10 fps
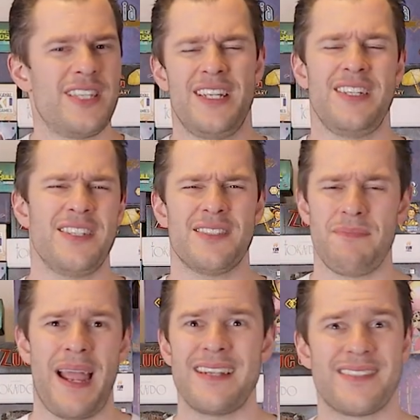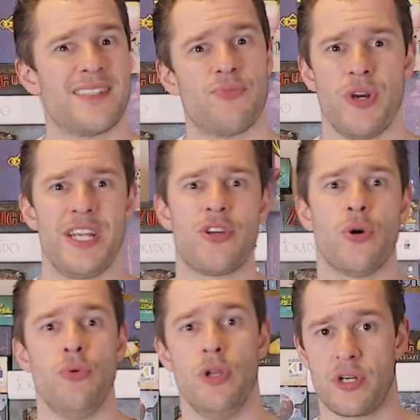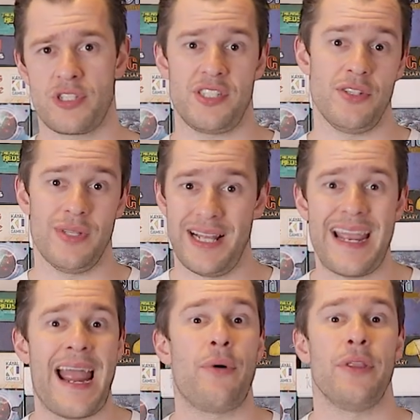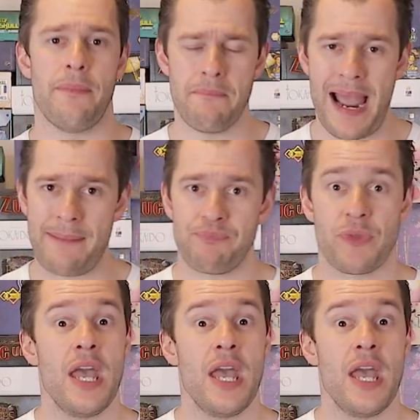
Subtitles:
and it just adds this really cool look to the layout of the map.